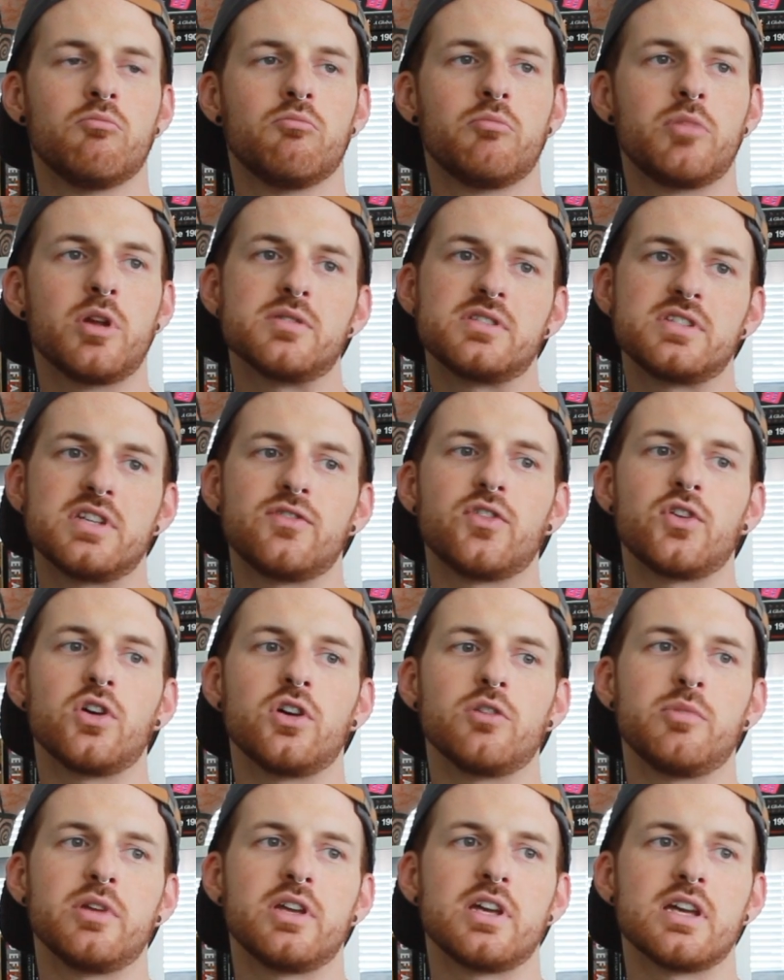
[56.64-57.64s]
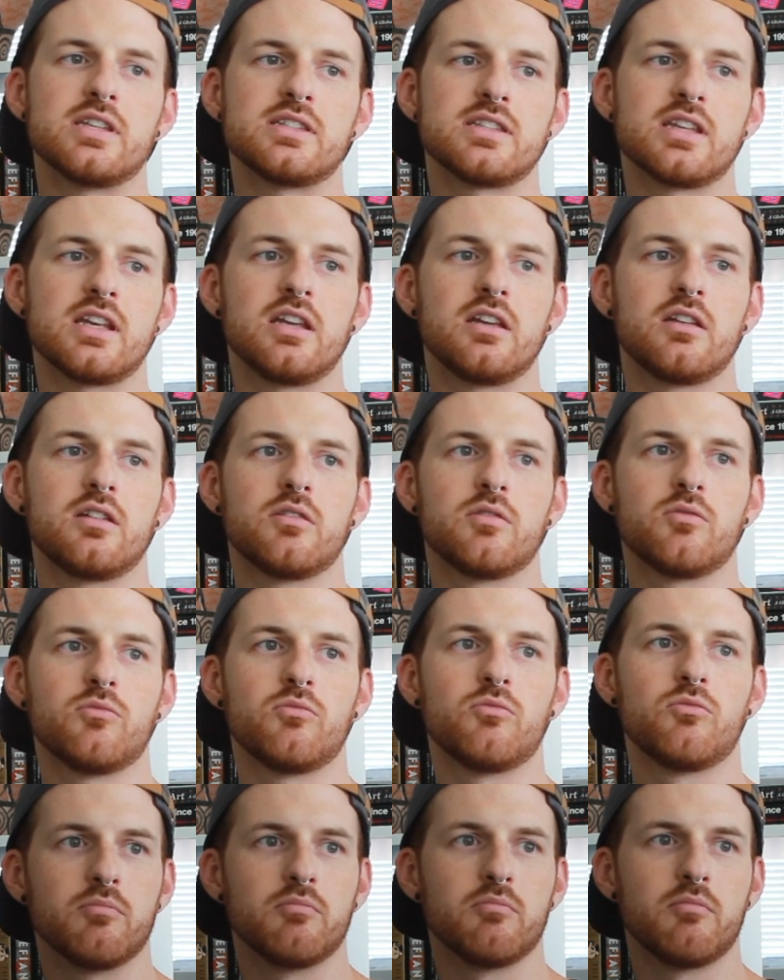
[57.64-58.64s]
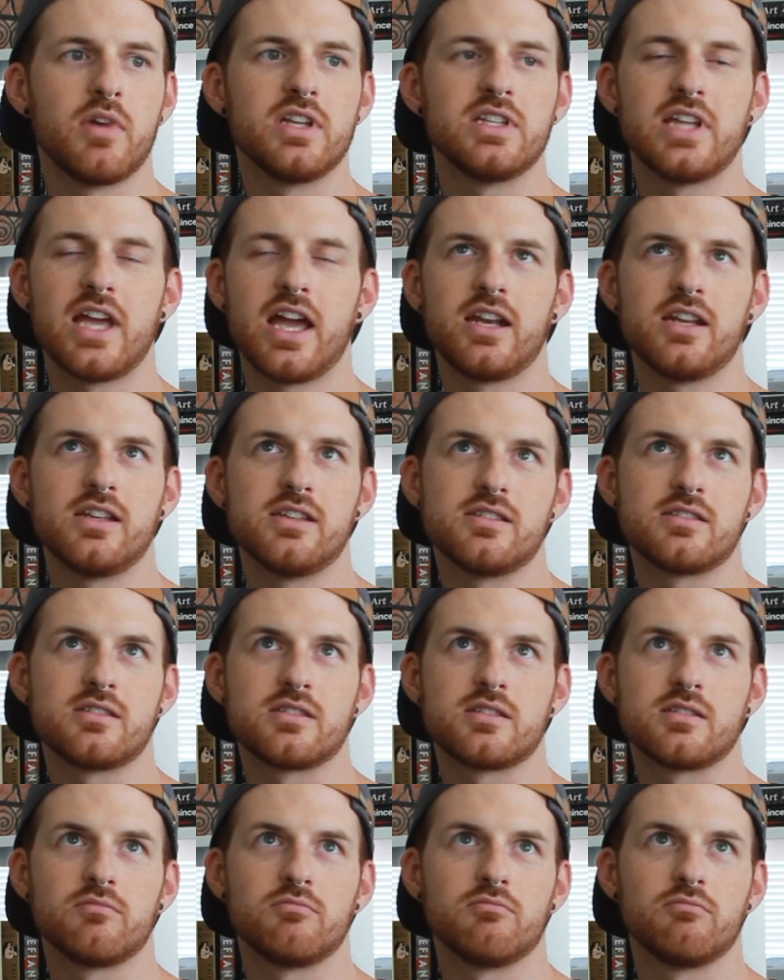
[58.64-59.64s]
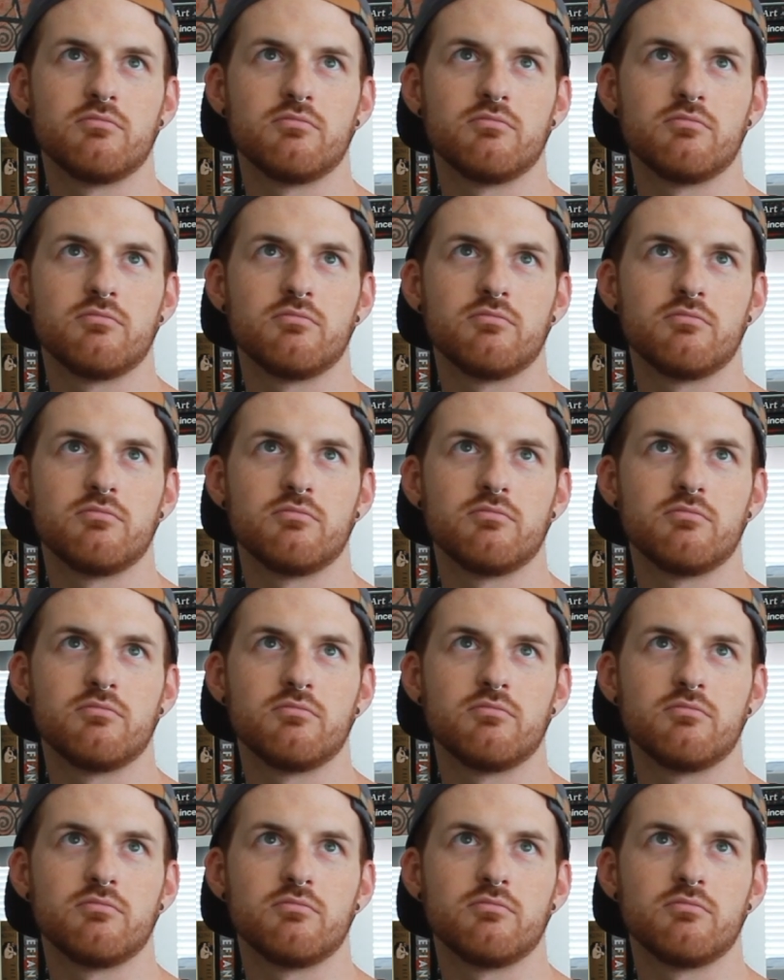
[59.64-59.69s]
But it was difficult because like my dad is